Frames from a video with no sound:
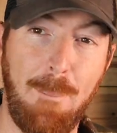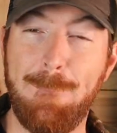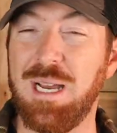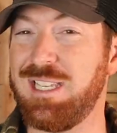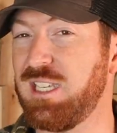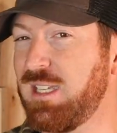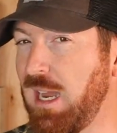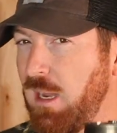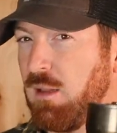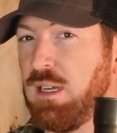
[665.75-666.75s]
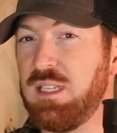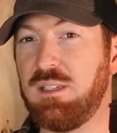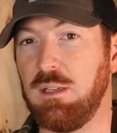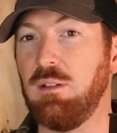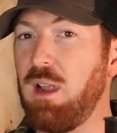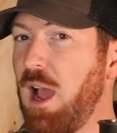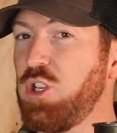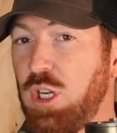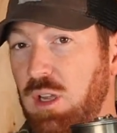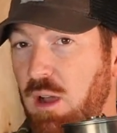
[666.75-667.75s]
but Stanley still
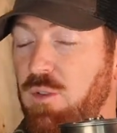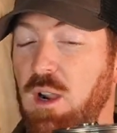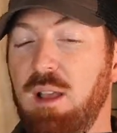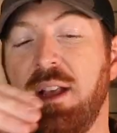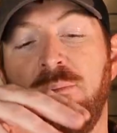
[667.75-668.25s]
got you covered.